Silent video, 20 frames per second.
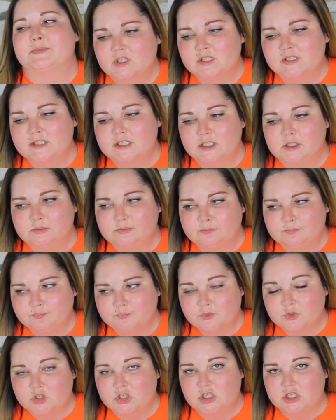And so
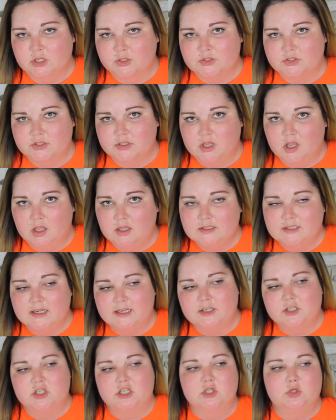she goes to the
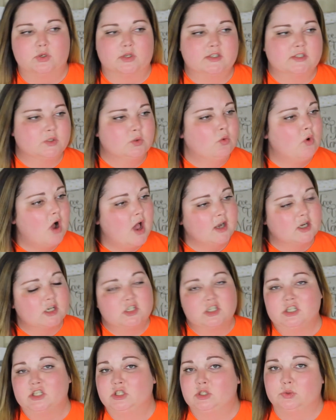contest, she drinks the water,
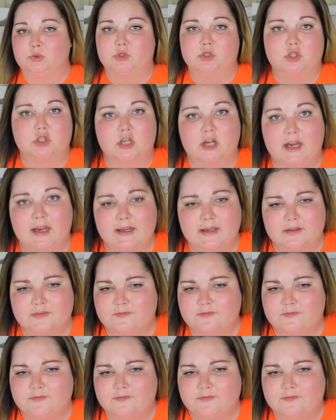she's doing great.